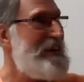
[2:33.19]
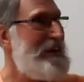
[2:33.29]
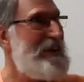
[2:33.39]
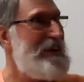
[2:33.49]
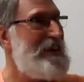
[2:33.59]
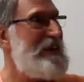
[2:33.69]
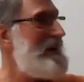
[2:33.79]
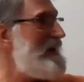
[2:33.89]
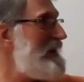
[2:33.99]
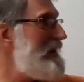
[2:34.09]
You perceive
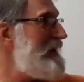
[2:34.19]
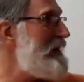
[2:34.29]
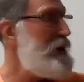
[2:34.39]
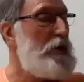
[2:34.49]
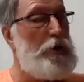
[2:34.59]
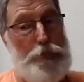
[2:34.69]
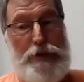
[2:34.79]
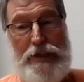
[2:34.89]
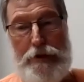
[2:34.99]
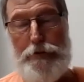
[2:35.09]
them. You
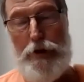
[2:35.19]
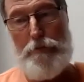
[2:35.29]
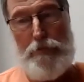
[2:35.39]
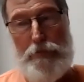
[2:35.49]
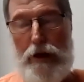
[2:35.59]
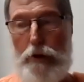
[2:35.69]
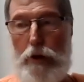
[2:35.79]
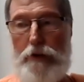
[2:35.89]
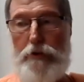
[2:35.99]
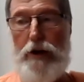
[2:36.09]
perceive them. Yeah,
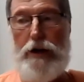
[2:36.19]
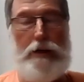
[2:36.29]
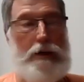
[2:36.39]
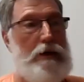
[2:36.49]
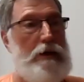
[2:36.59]
quite right.